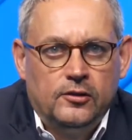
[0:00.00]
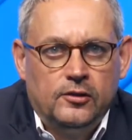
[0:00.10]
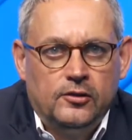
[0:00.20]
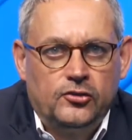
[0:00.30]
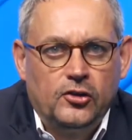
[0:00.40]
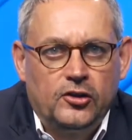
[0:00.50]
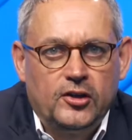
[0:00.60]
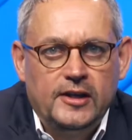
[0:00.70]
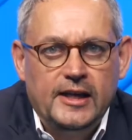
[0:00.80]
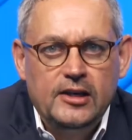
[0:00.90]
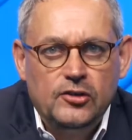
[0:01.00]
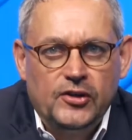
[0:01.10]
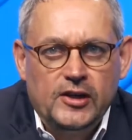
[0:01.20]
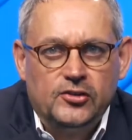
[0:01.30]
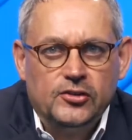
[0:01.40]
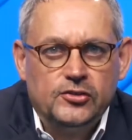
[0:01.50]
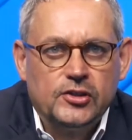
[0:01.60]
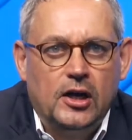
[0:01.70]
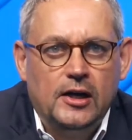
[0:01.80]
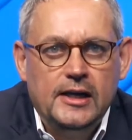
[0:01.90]
Circular innovators
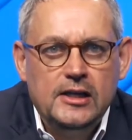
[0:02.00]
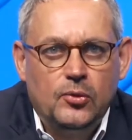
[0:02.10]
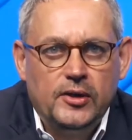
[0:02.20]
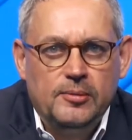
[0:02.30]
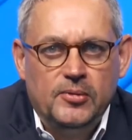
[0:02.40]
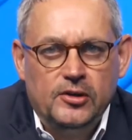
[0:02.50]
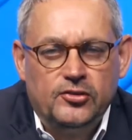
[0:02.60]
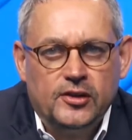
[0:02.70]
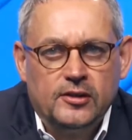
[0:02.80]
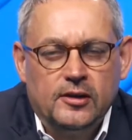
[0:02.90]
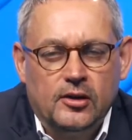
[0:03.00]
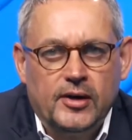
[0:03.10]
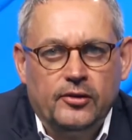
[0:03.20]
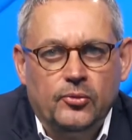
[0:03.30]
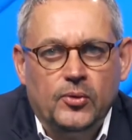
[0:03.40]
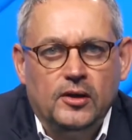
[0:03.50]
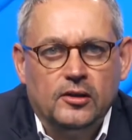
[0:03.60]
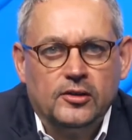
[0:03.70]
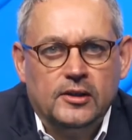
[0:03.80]
are equally emerging around the world.